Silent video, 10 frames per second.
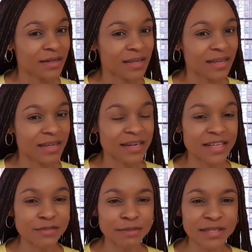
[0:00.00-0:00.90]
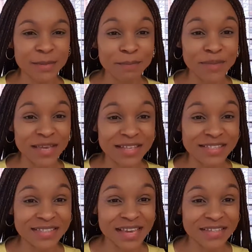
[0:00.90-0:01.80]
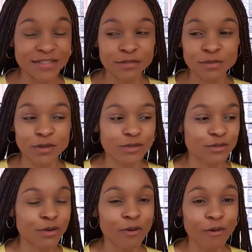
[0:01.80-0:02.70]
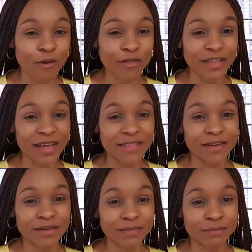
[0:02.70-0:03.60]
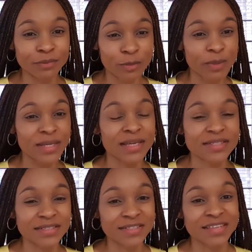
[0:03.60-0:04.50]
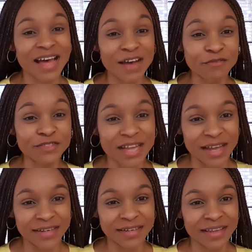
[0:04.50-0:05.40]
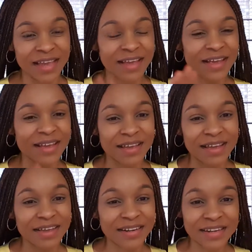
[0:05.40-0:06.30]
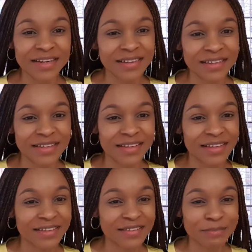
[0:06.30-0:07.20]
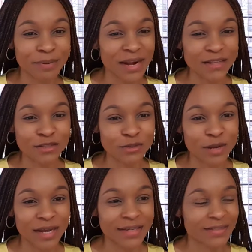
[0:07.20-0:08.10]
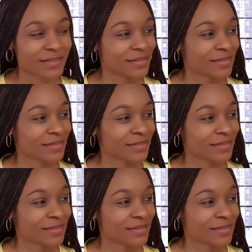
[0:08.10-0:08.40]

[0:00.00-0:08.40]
it has been the biggest test, because all the other propagations I've done, really, plants wise,